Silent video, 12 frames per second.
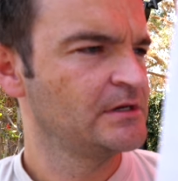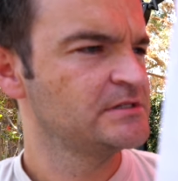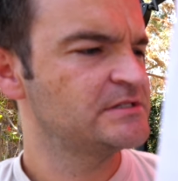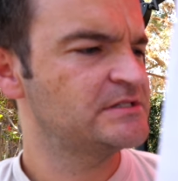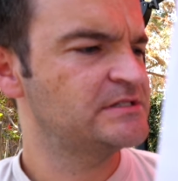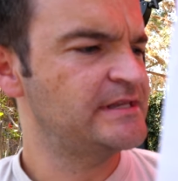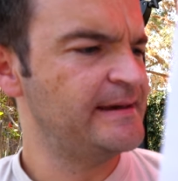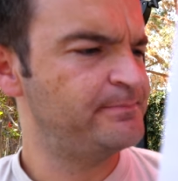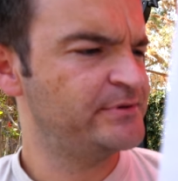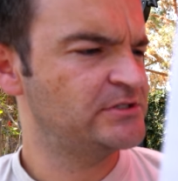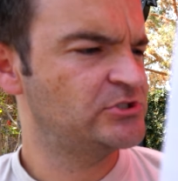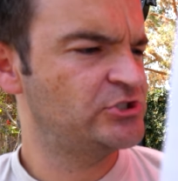Step
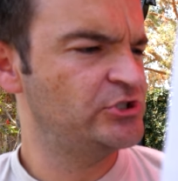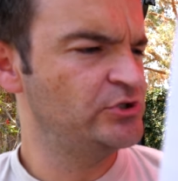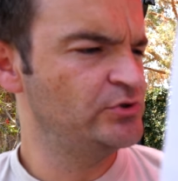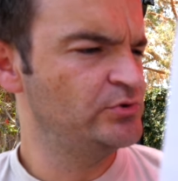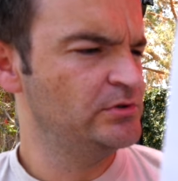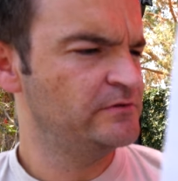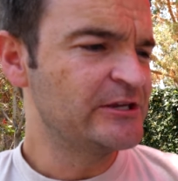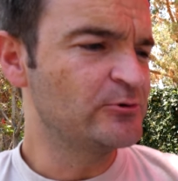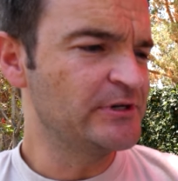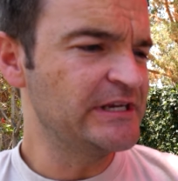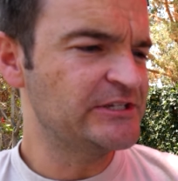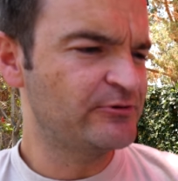two, you will
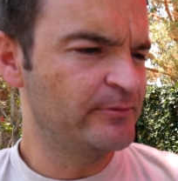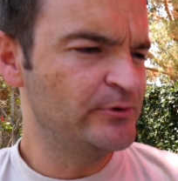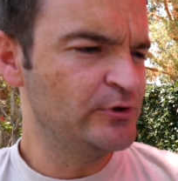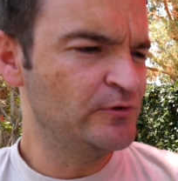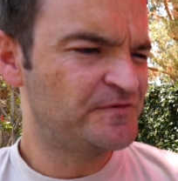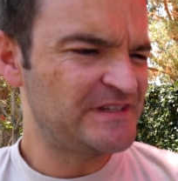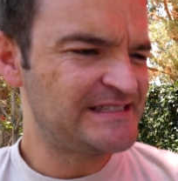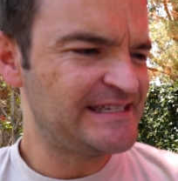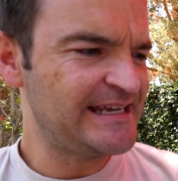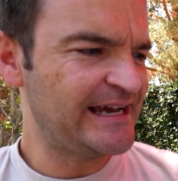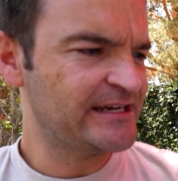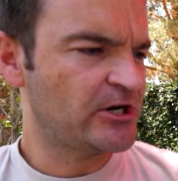need to remove the
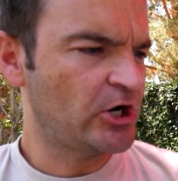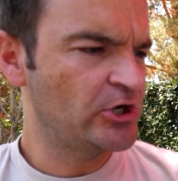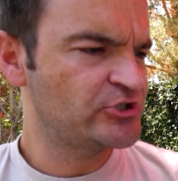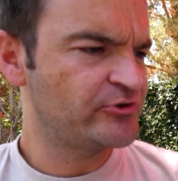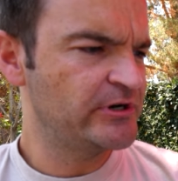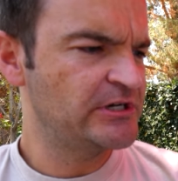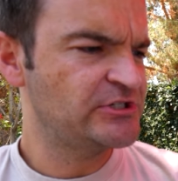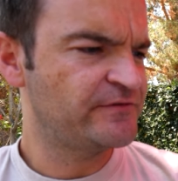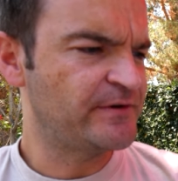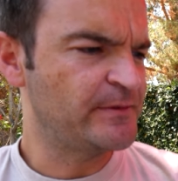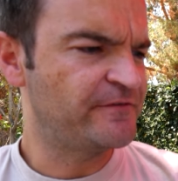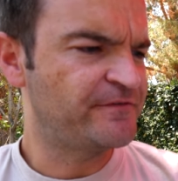DI cartridge
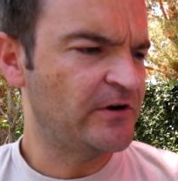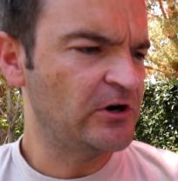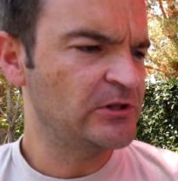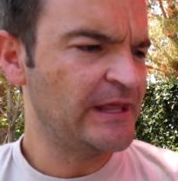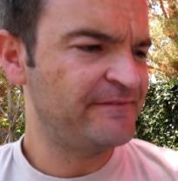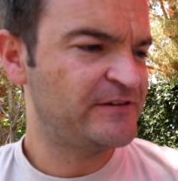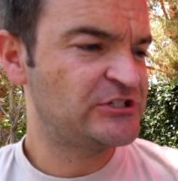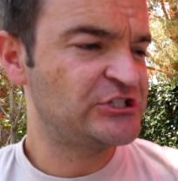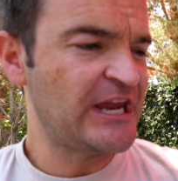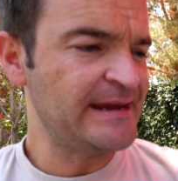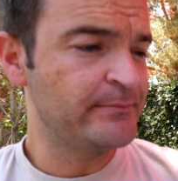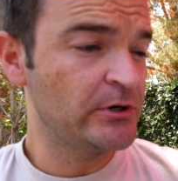from the far left
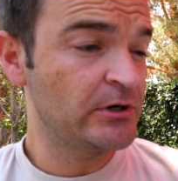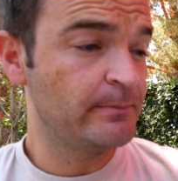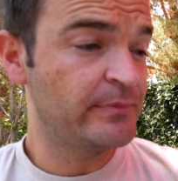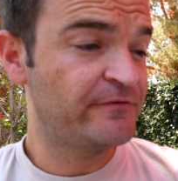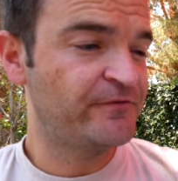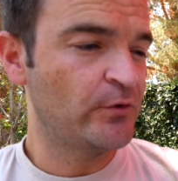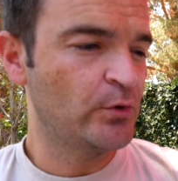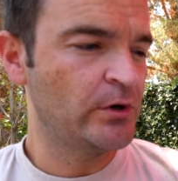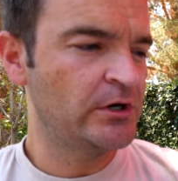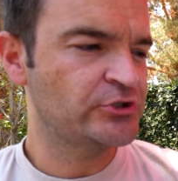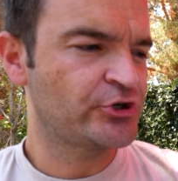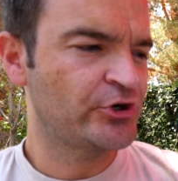chamber
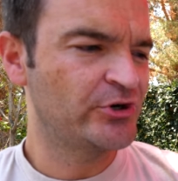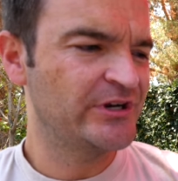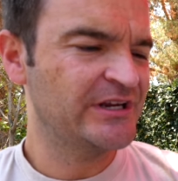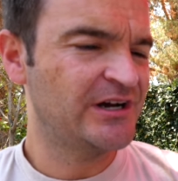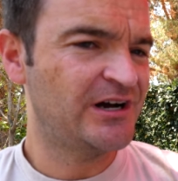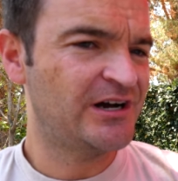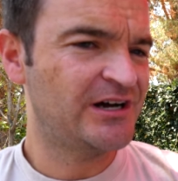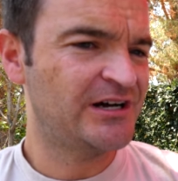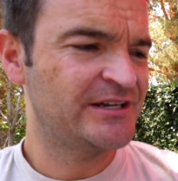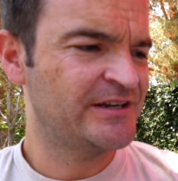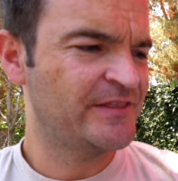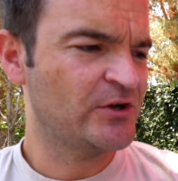before turning
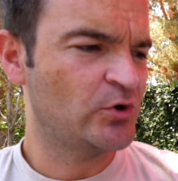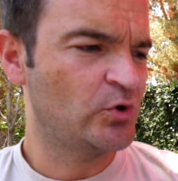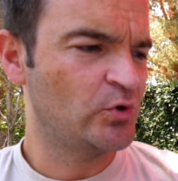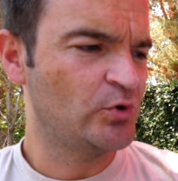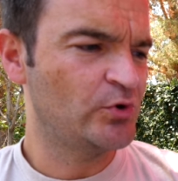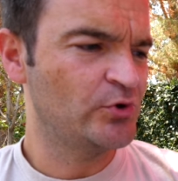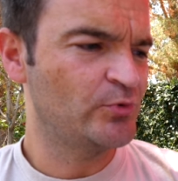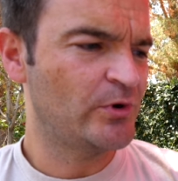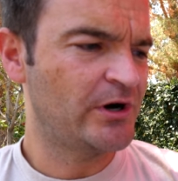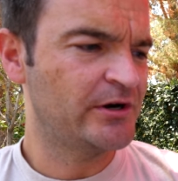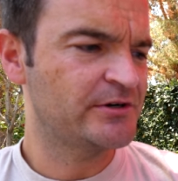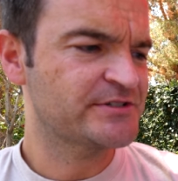on the cold
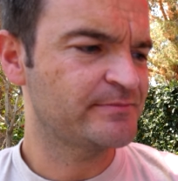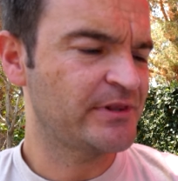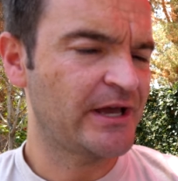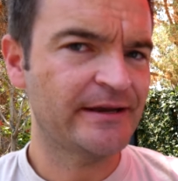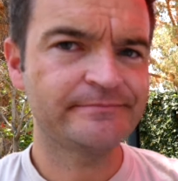water supply.